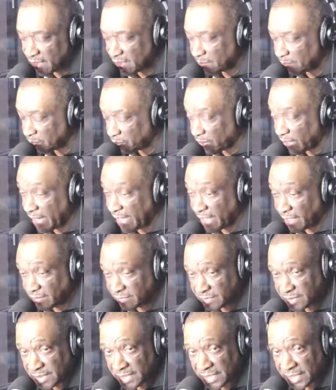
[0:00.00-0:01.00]

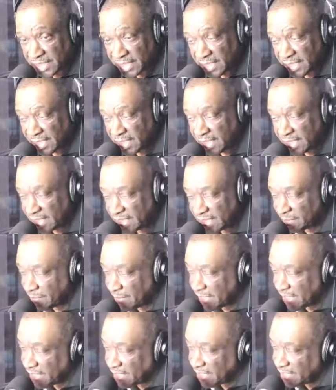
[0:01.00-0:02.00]
brown, doesn't
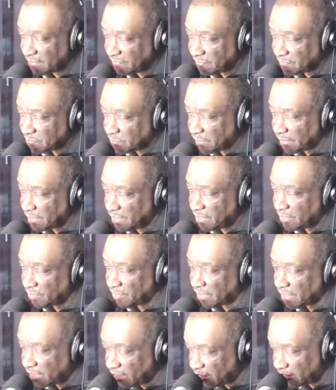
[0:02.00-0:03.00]
make any difference what your
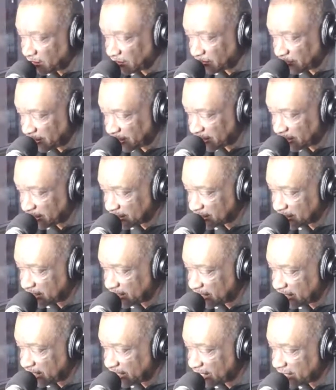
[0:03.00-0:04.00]
color is.
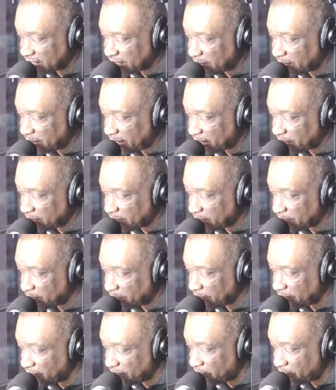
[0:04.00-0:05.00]
It's about
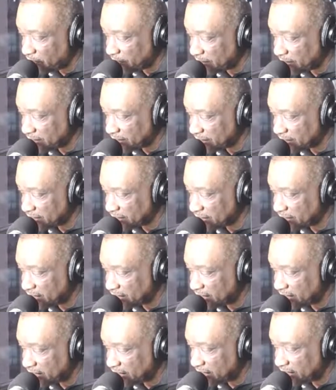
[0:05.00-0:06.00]
performance,
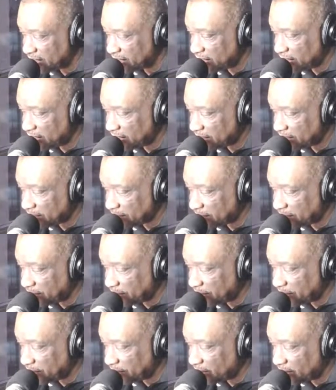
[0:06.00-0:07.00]
something
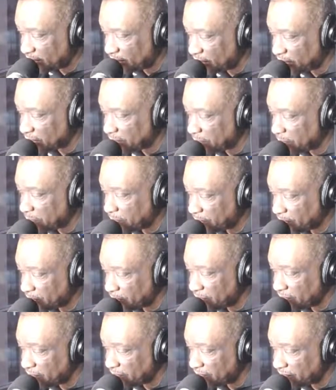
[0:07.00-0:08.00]
we call
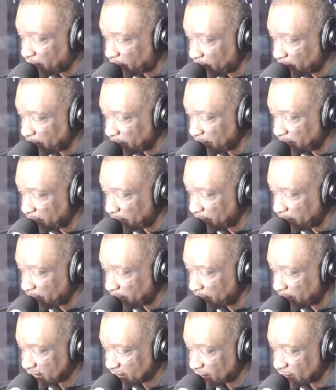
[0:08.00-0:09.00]

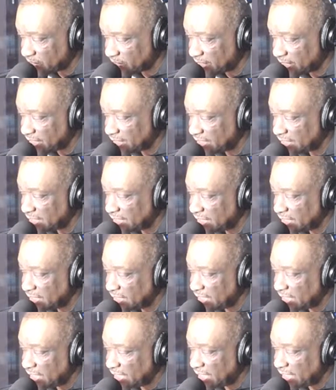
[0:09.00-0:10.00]
performance, okay?
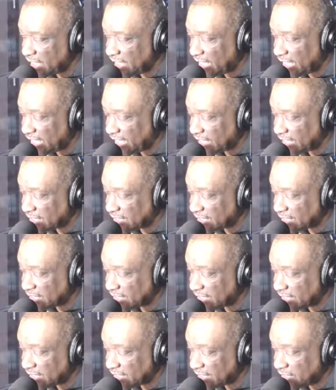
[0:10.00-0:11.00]
And
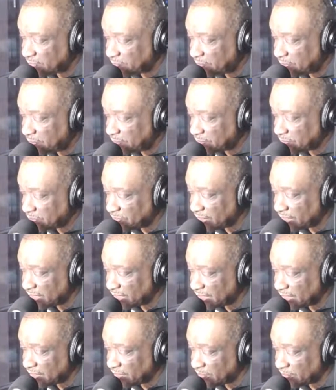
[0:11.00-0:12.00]
these people try to
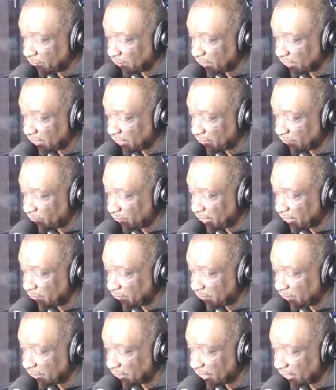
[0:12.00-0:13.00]
get away
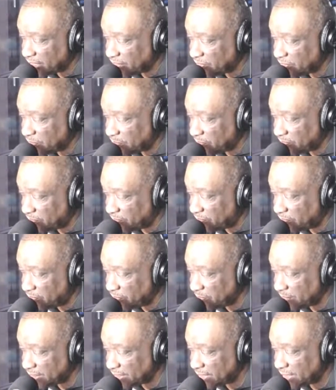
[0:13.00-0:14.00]
with
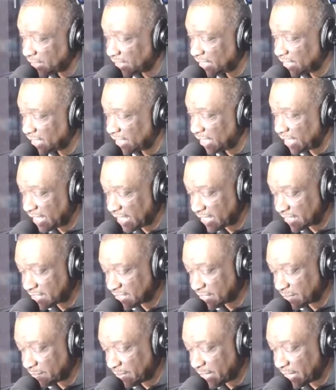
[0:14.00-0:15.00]
underperforming and
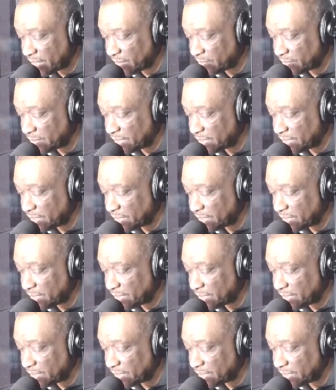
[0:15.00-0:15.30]
somehow,